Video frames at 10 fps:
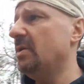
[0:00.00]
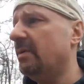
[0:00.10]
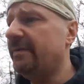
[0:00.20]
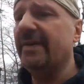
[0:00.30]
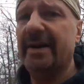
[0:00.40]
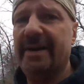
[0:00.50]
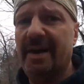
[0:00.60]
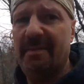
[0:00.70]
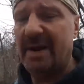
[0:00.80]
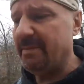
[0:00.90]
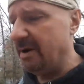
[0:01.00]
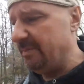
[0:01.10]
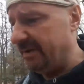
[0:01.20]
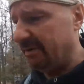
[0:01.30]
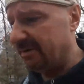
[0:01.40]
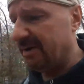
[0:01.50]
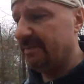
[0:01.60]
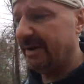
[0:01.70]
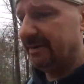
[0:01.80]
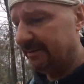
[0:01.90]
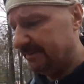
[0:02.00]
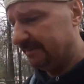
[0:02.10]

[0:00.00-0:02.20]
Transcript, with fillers: we'll find out but I'm hoping it'll come out